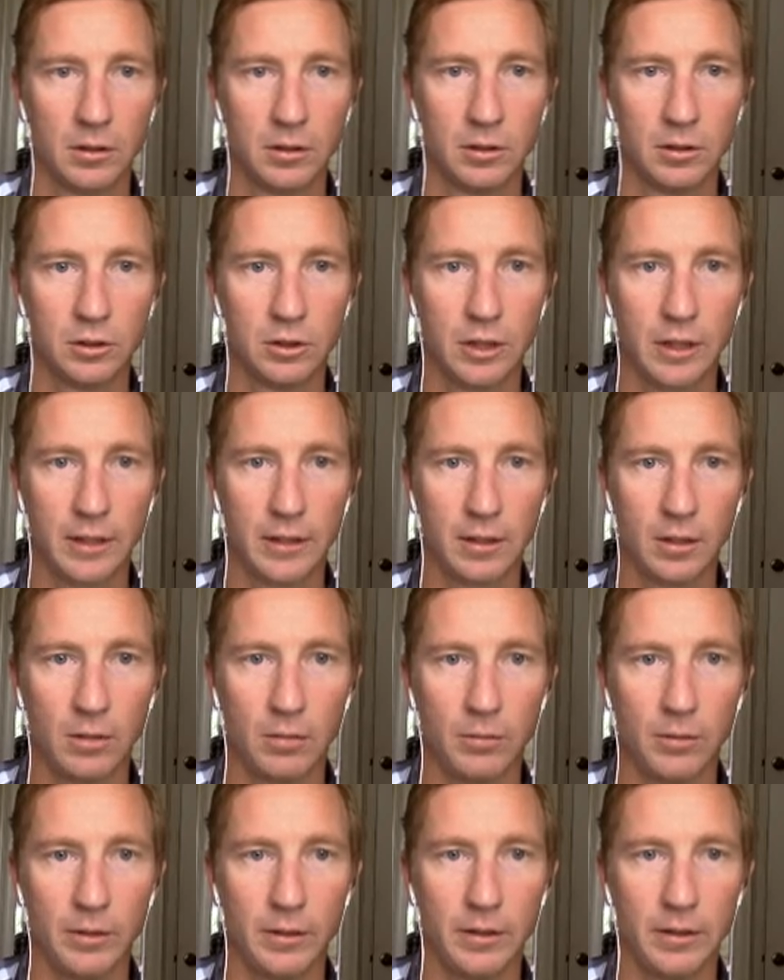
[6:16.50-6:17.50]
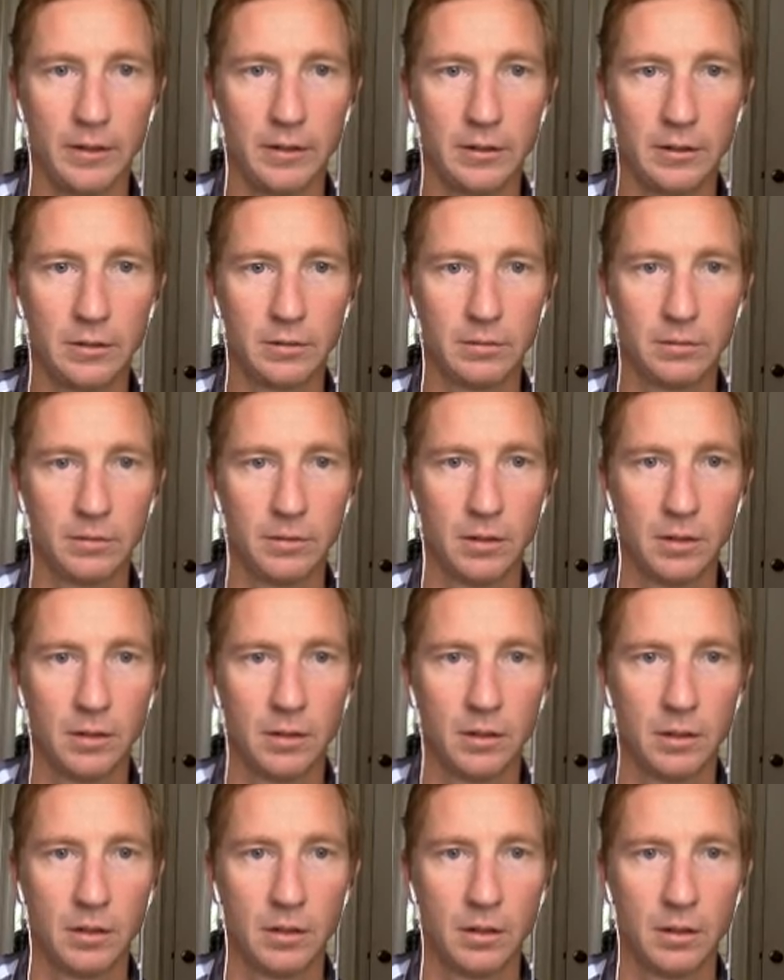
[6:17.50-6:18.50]
Check. Oh, there it is.
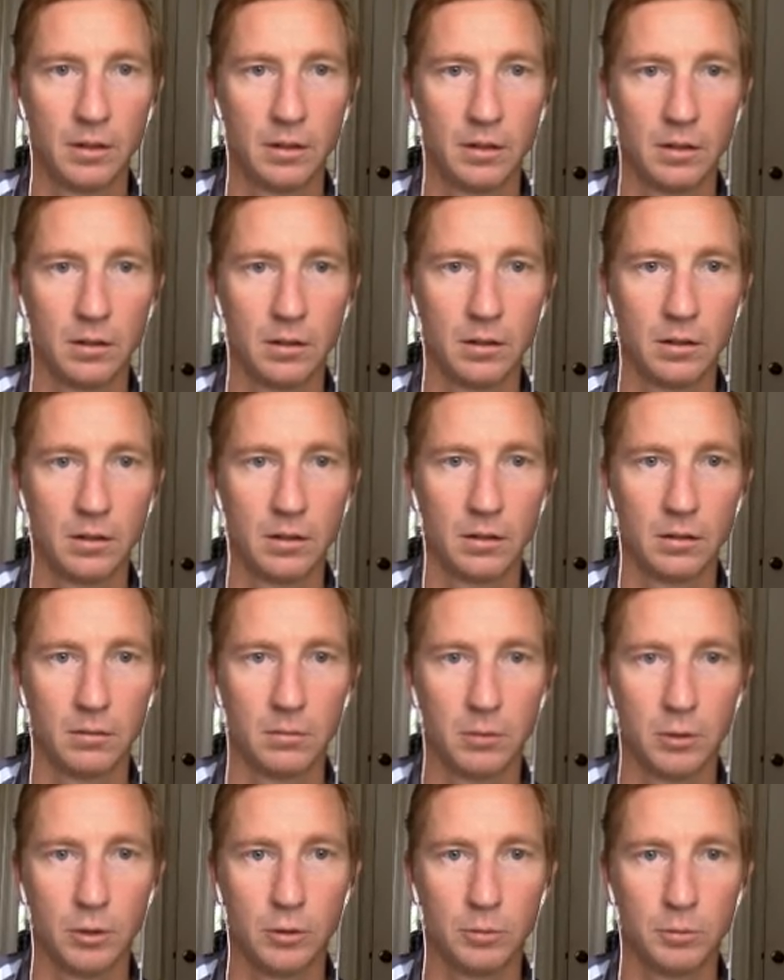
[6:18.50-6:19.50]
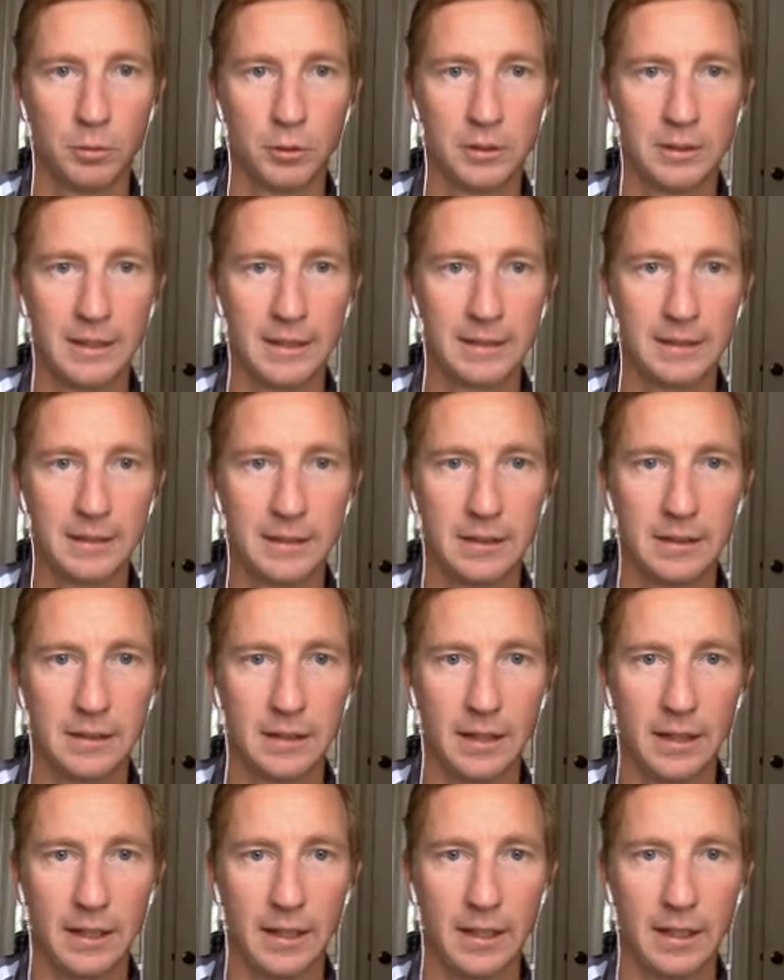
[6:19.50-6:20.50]
Boom. Protecting
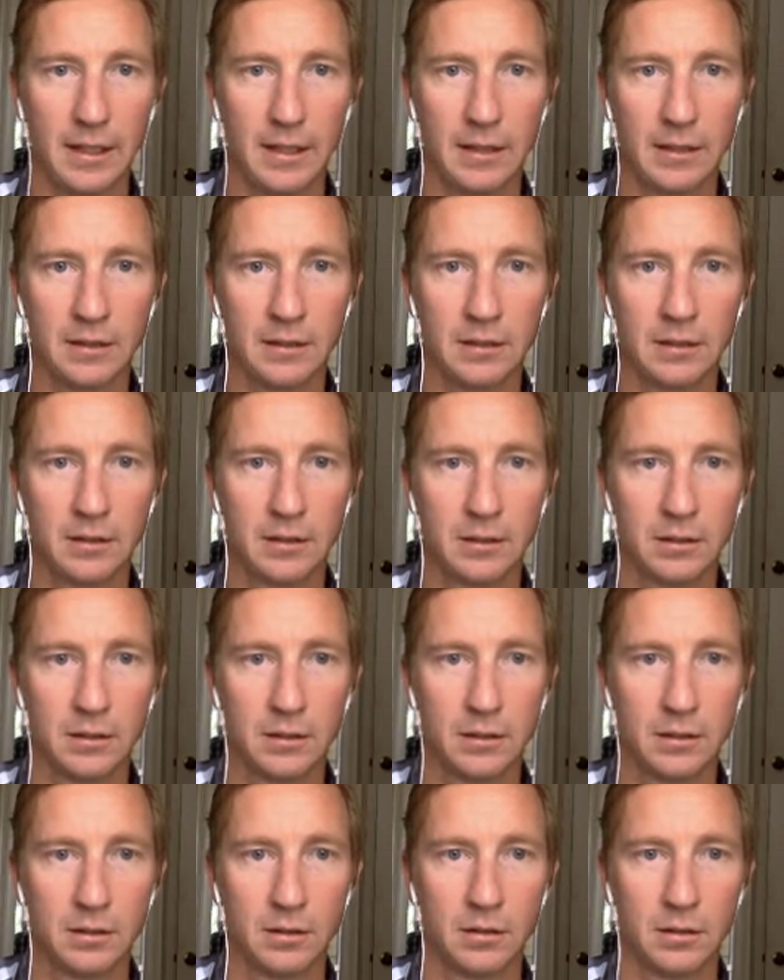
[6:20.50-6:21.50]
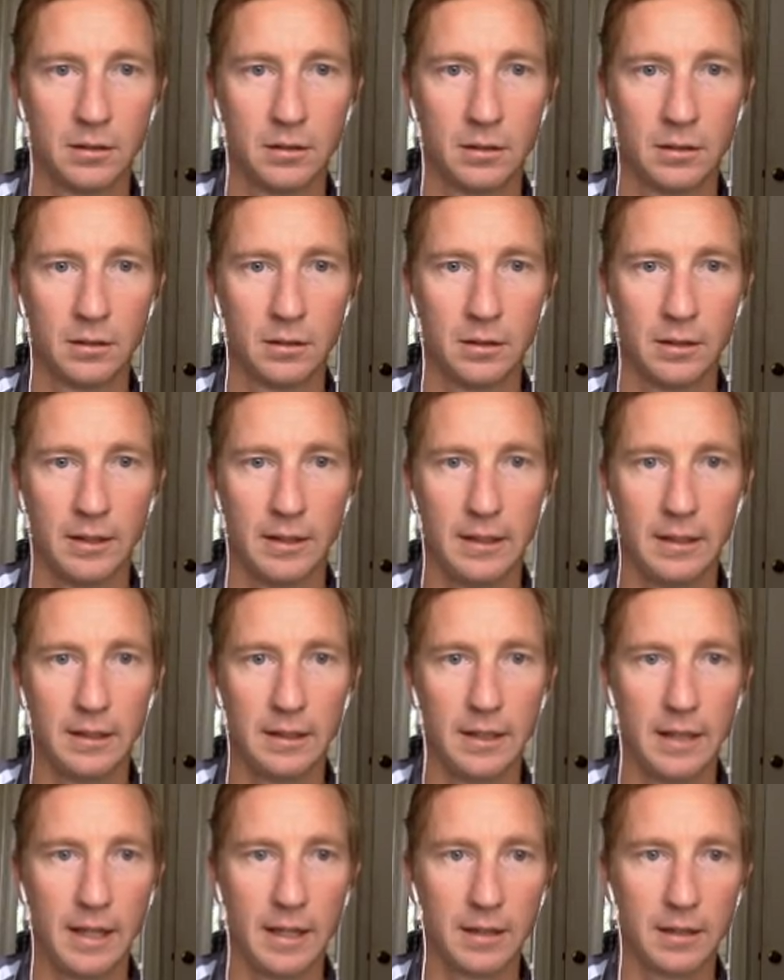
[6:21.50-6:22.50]
and
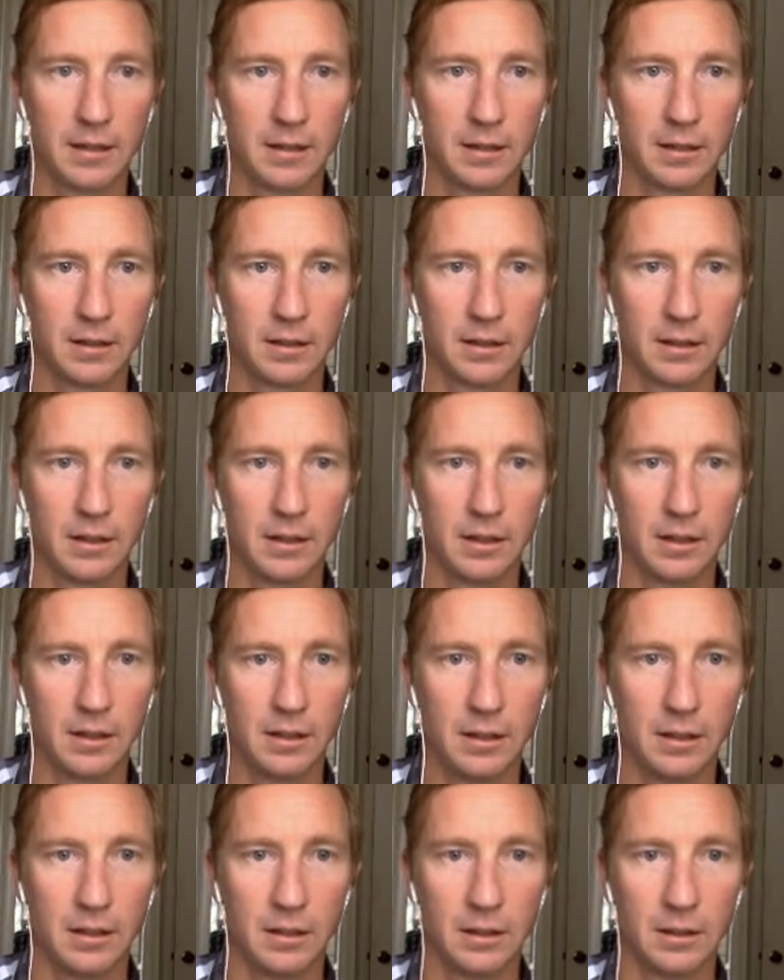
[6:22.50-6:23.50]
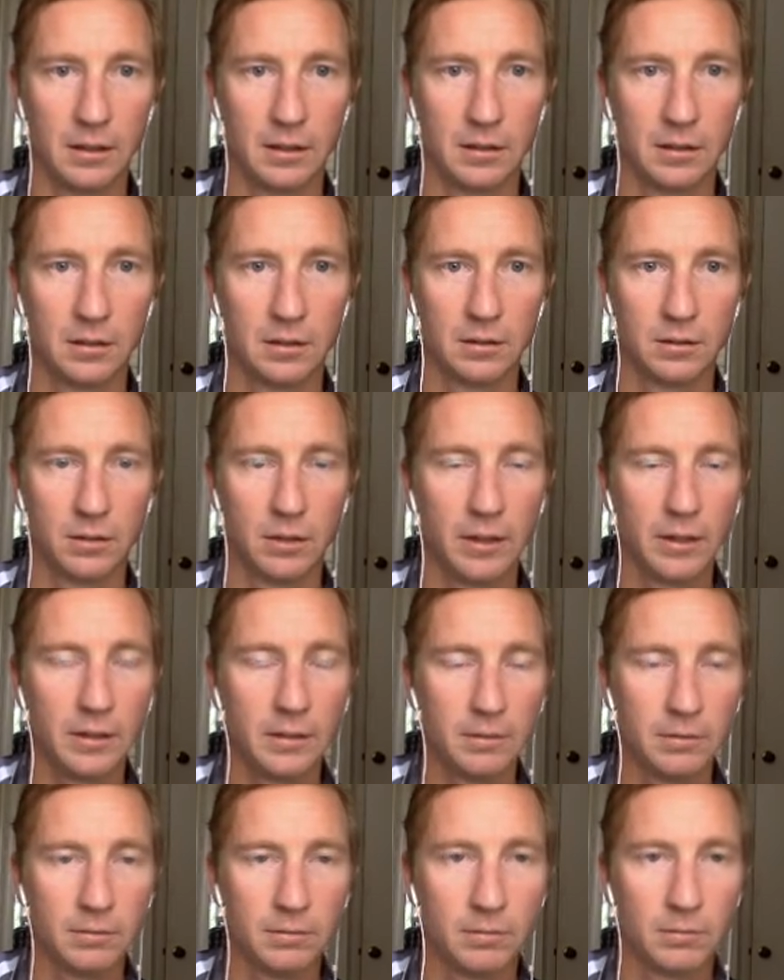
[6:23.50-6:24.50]
hitting at the king. Right?
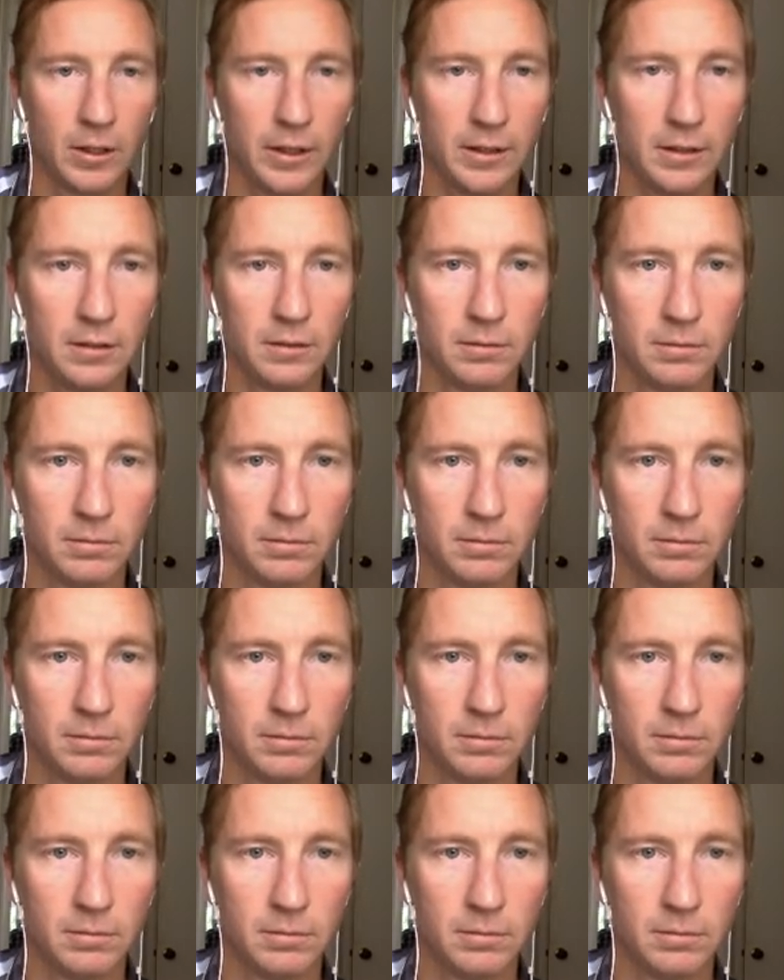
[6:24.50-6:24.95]
Right?